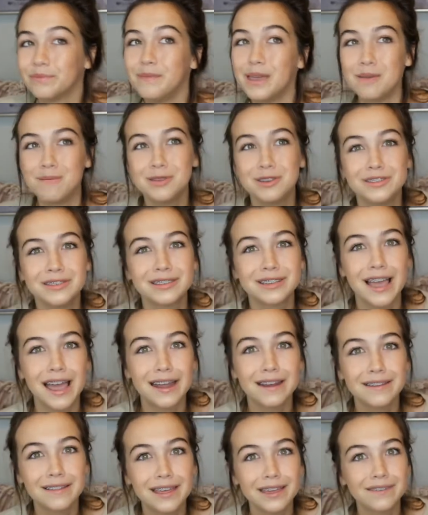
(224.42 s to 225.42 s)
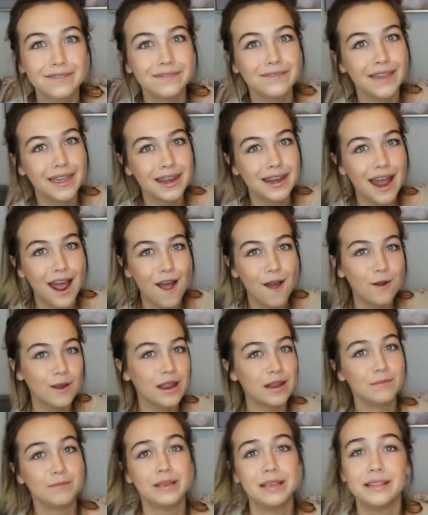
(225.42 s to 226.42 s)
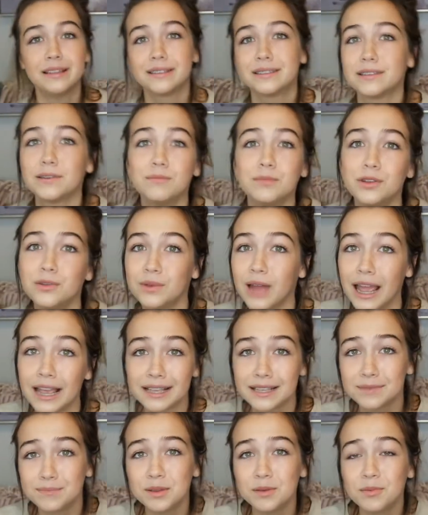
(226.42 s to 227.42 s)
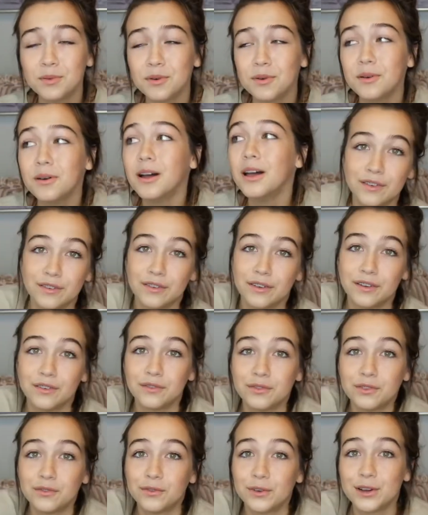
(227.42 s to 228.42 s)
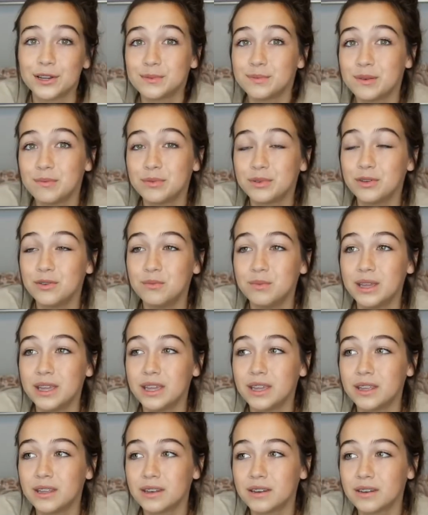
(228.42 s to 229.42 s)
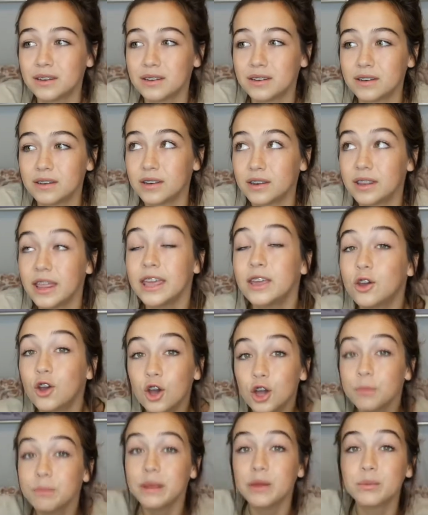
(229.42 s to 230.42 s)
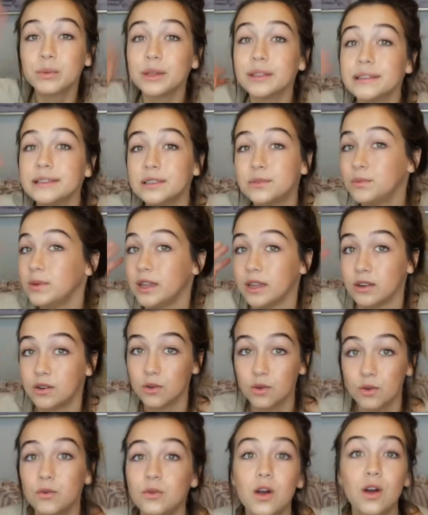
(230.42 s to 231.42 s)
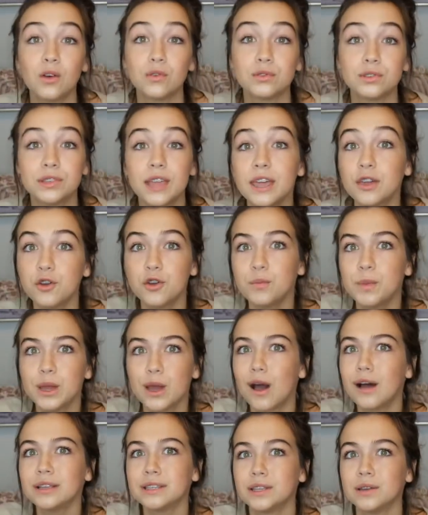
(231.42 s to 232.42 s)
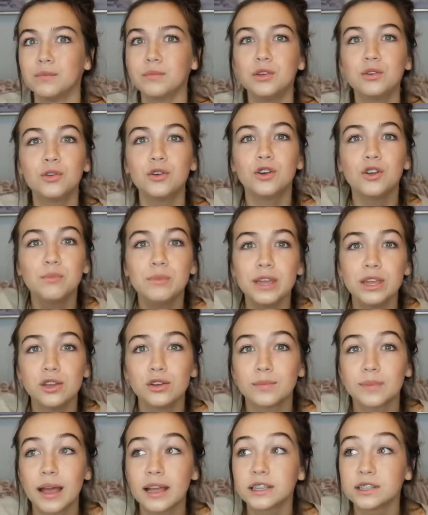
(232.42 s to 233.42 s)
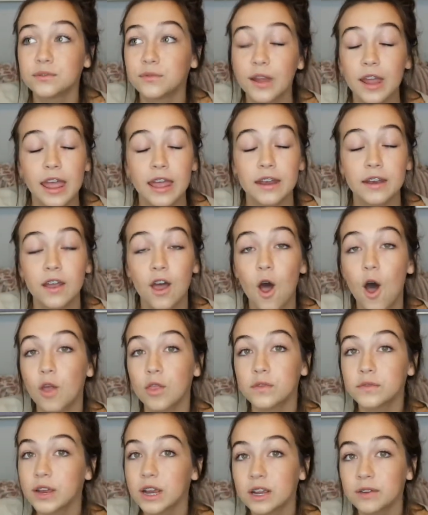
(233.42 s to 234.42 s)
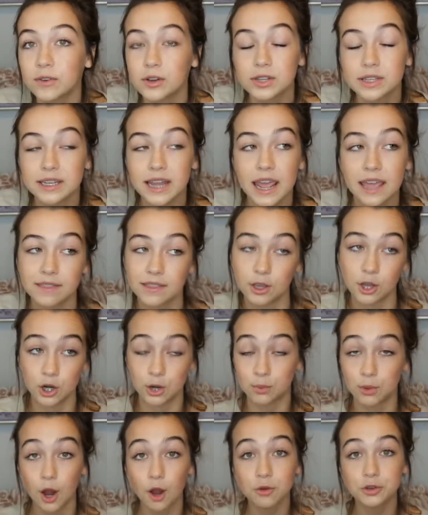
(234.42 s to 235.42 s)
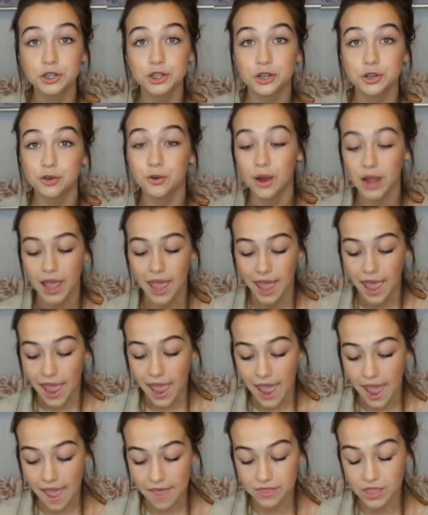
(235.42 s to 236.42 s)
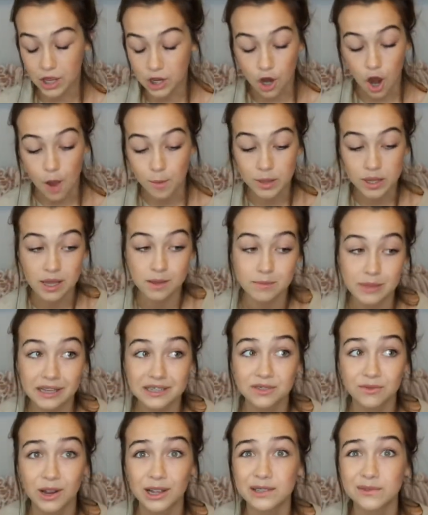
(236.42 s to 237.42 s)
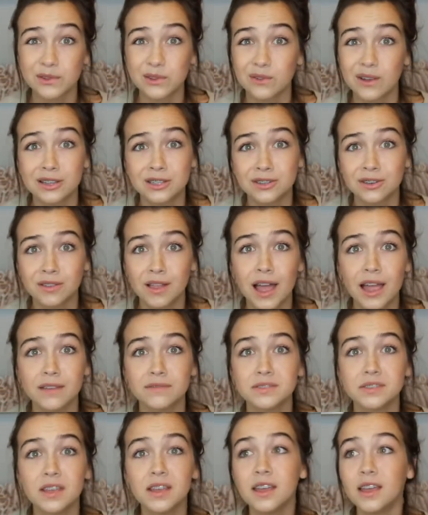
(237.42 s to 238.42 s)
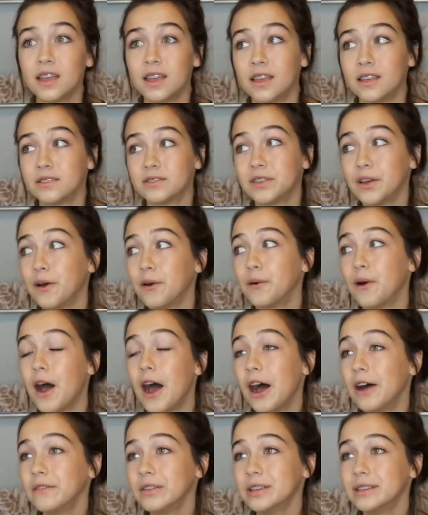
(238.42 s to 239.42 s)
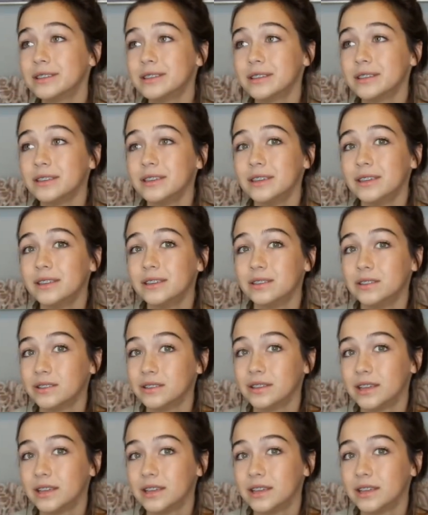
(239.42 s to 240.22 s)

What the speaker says: maybe just kind of like fade out and meet some new nice people. I don't know. The first people you meet, they could be really sweet. Who knows? They could be awesome. You could meet your best friend on the very first day. They could approach you and then y'all become best friends for the rest of your lives. So obviously